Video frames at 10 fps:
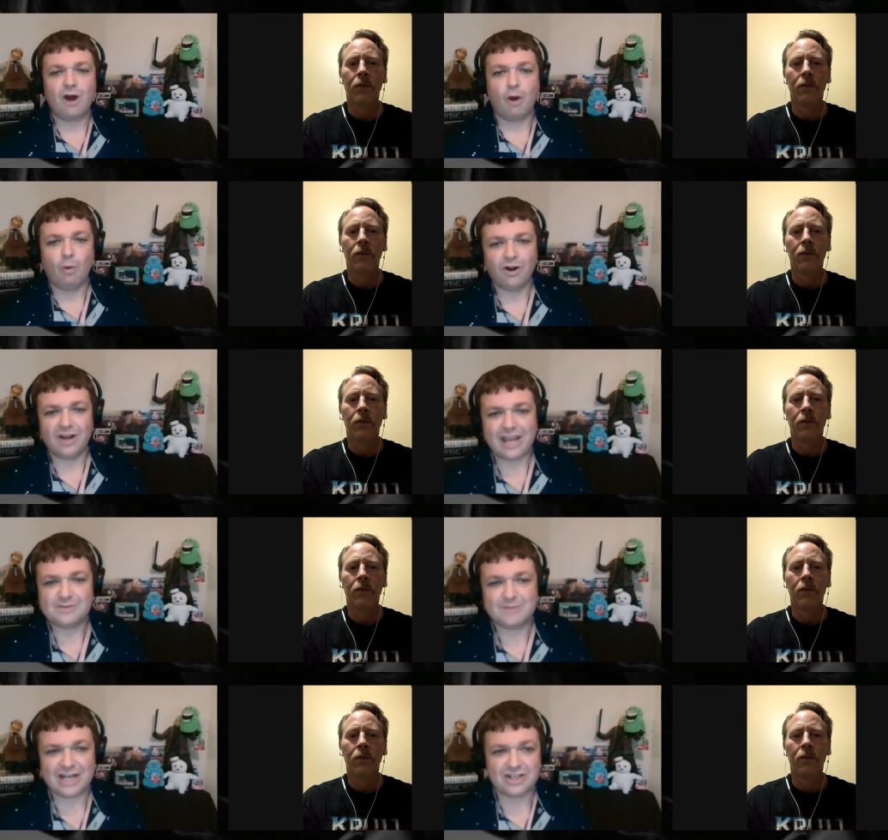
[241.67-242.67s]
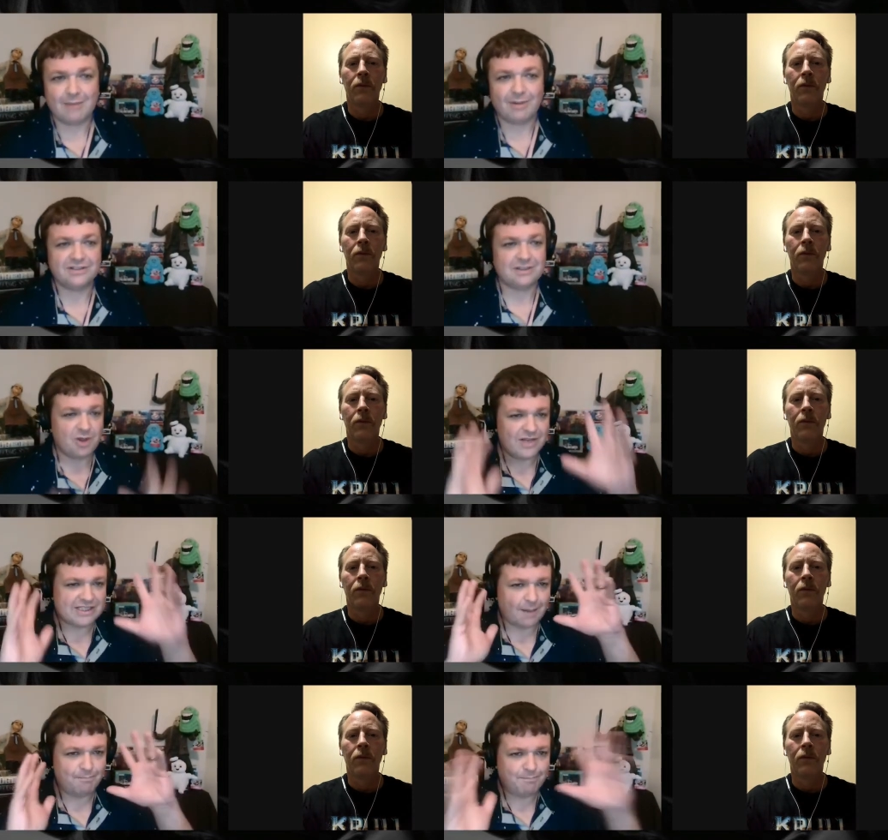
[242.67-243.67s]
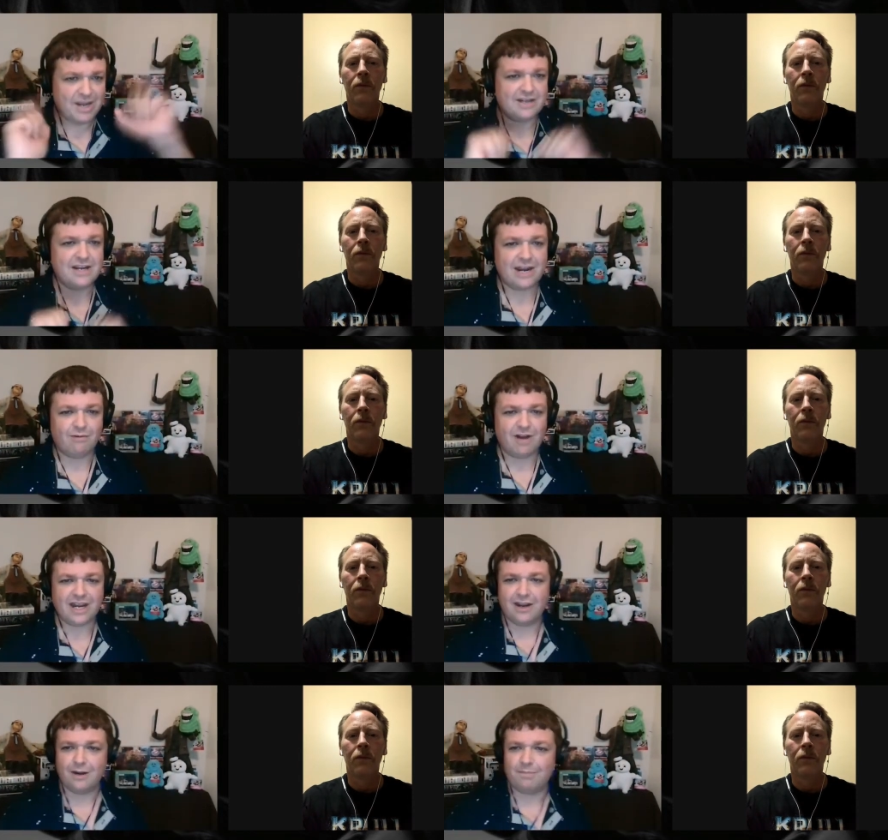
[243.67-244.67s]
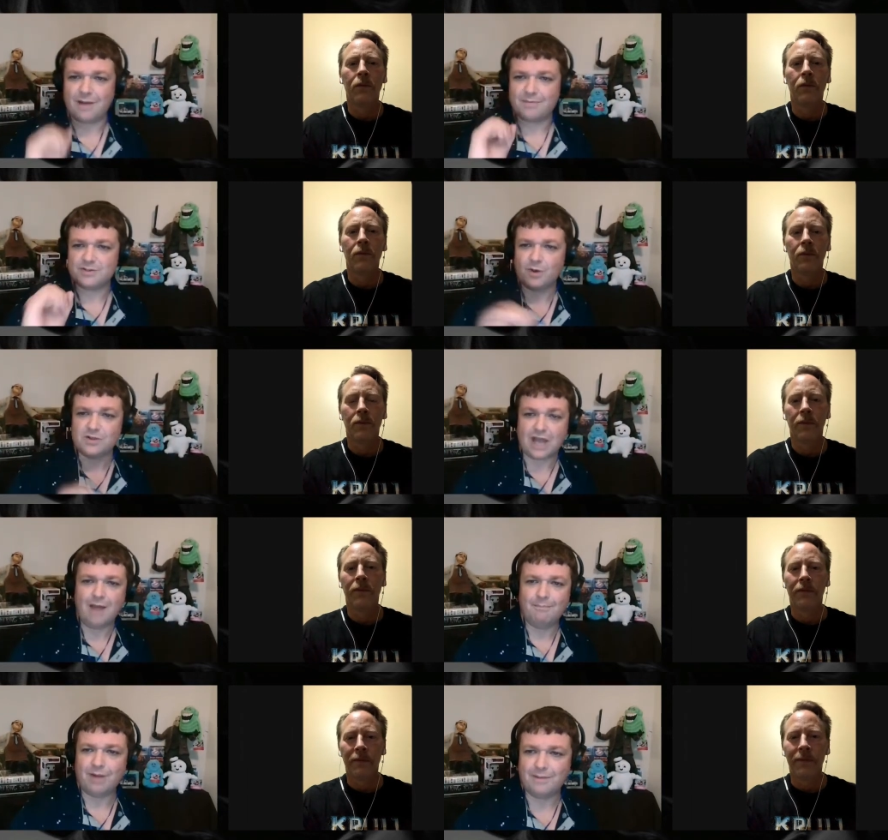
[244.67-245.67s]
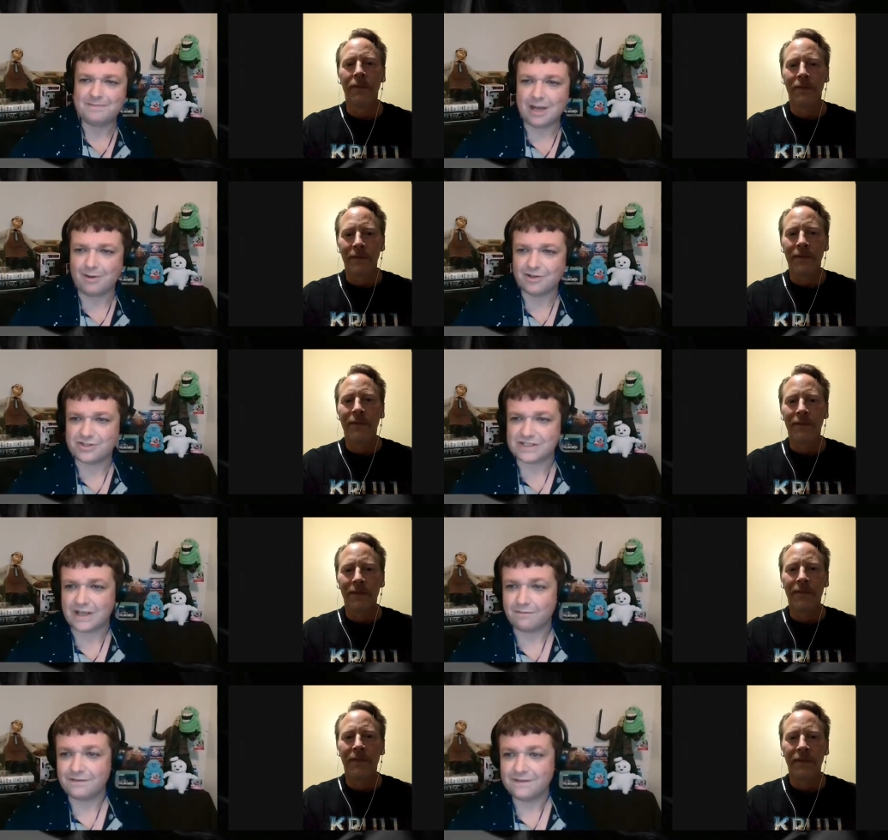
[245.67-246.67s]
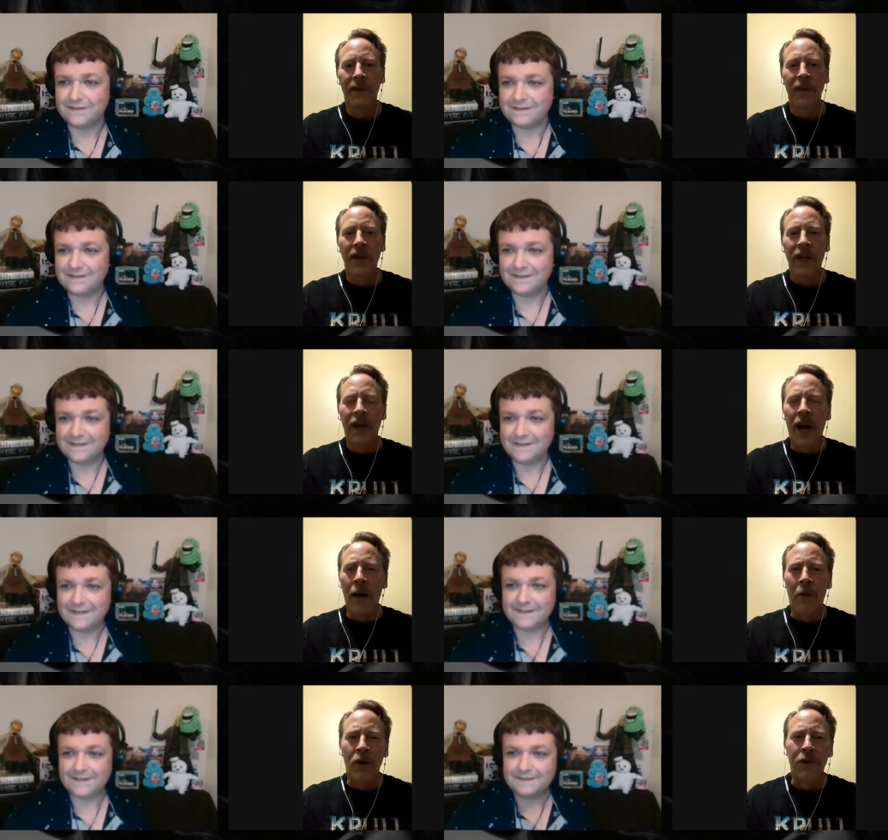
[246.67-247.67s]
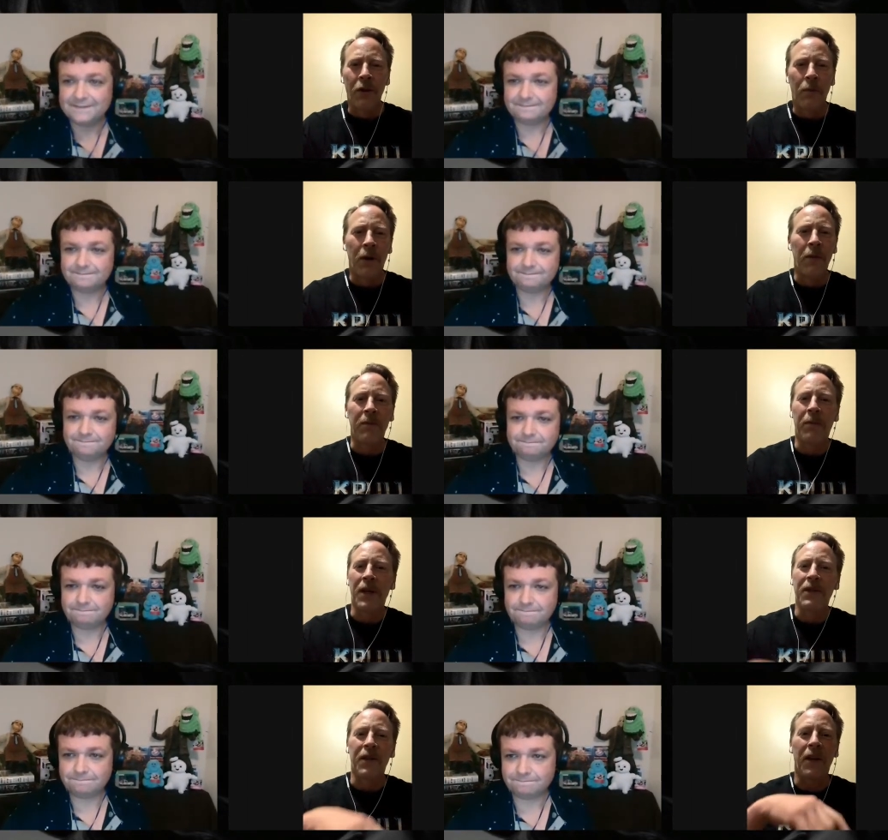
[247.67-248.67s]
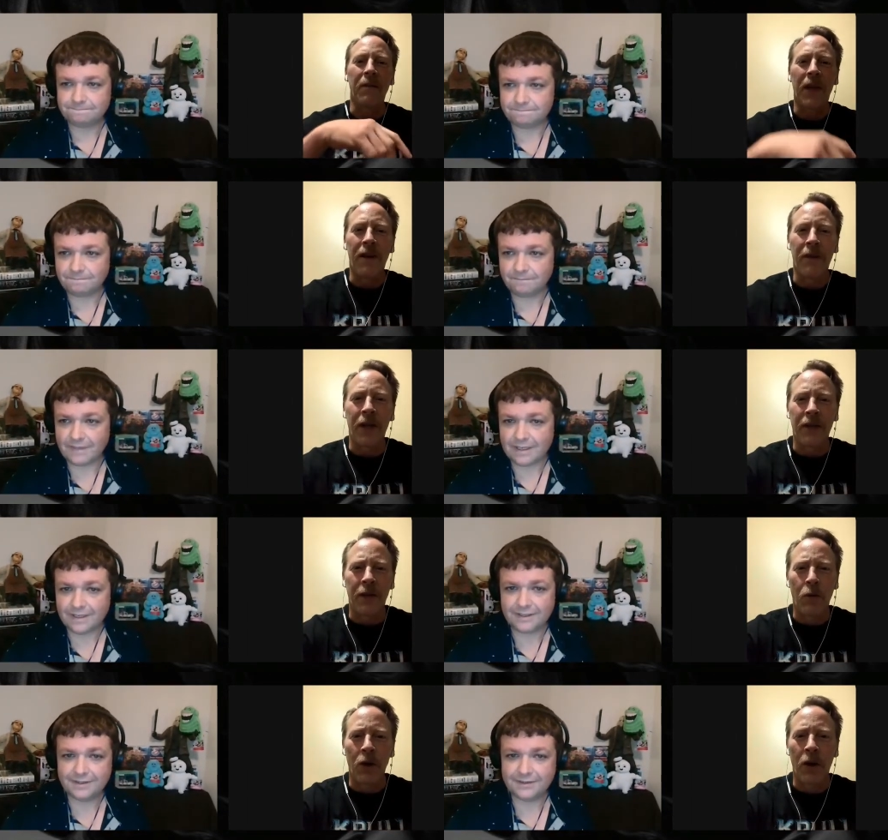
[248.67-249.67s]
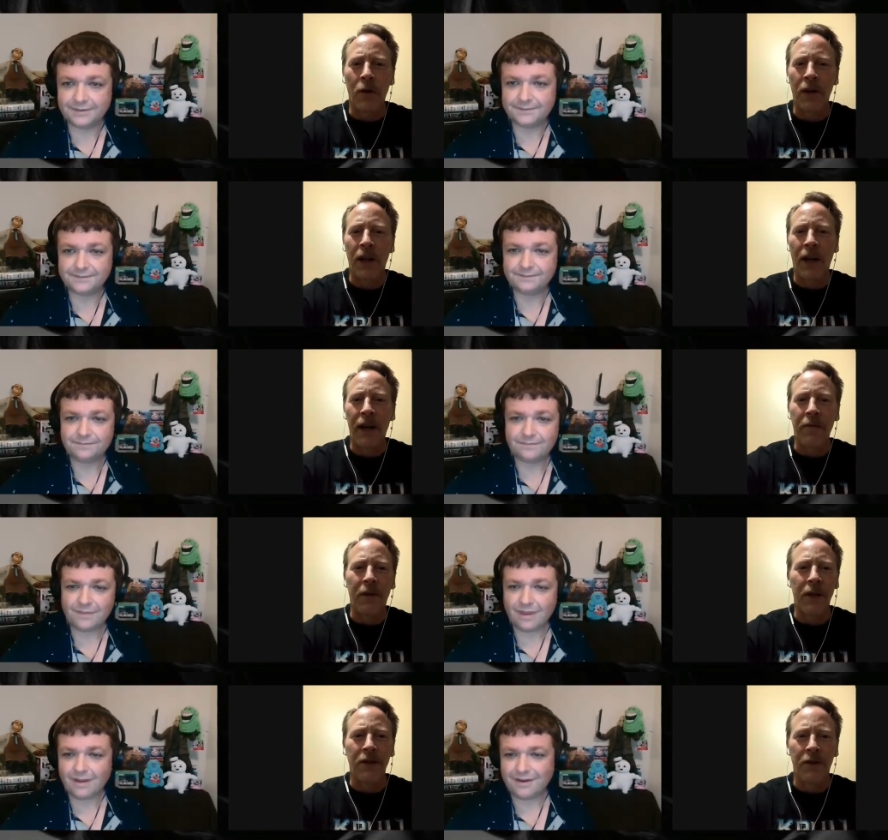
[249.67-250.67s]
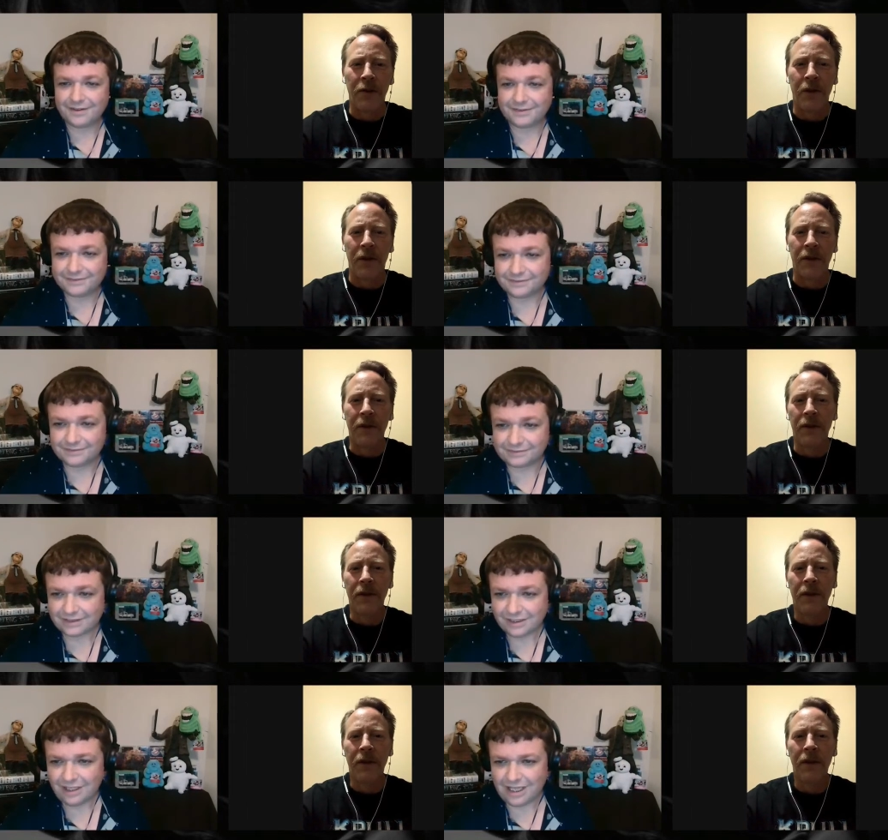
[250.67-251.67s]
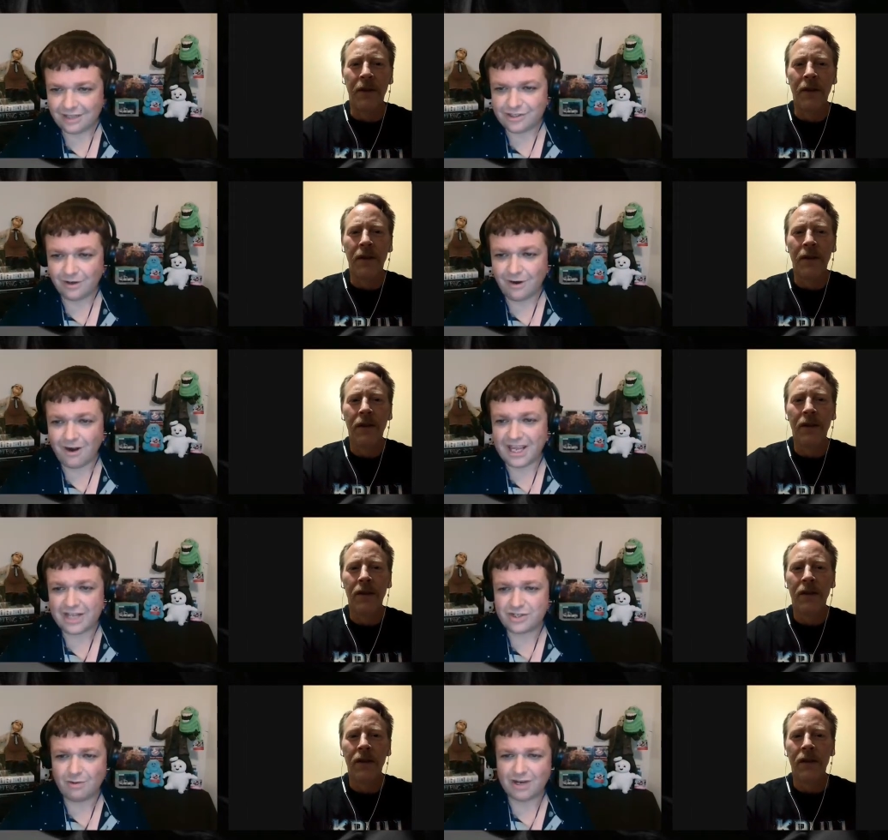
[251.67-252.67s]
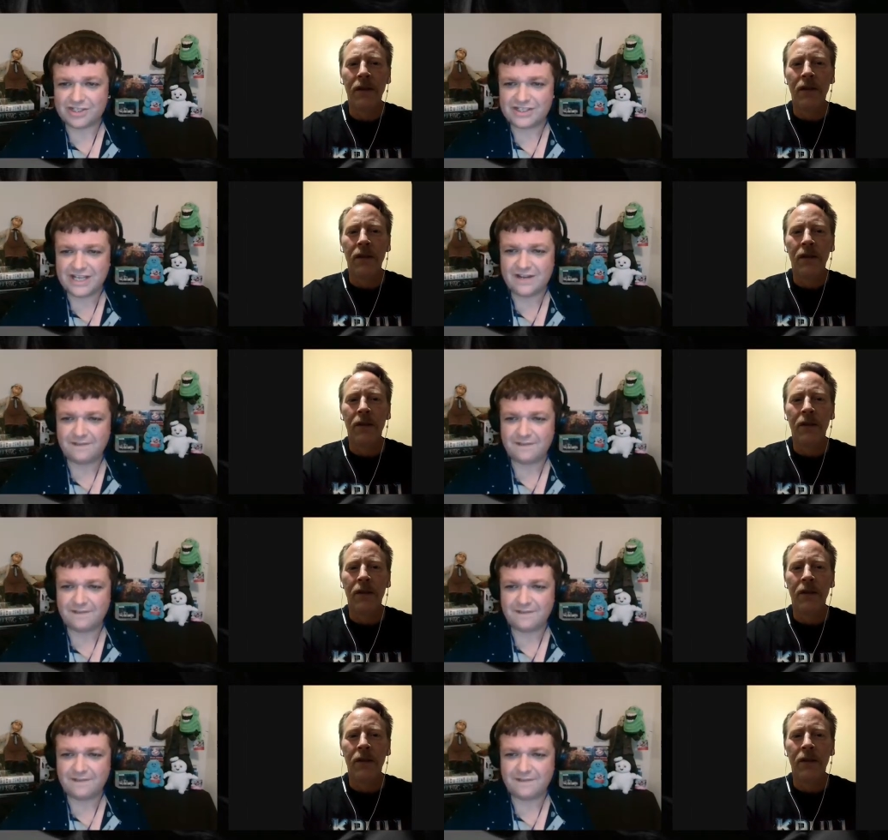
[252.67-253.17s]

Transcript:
Speaker 1: a War Games match in MLW. It's a big night right here, Papa Smokes. I'm pumped. How about yourself?
Speaker 2: I'm also pumped, Munson. I'm loving it, and we're going live. Let's do this.
Speaker 1: Sure are. Get your questions in if